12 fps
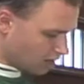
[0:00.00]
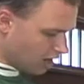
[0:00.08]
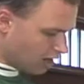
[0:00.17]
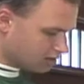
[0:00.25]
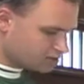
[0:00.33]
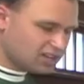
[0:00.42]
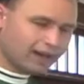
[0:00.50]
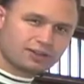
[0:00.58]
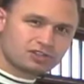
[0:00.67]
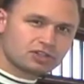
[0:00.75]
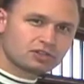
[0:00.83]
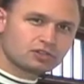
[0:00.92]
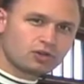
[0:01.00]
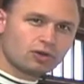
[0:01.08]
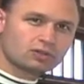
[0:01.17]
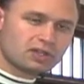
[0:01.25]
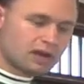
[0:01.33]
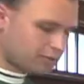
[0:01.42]
hard texture to go
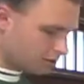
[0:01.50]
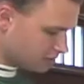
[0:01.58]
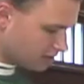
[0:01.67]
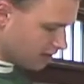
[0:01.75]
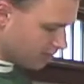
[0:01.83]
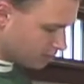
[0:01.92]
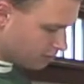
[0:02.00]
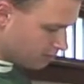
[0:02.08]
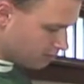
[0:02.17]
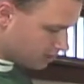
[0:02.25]
on top of your soft green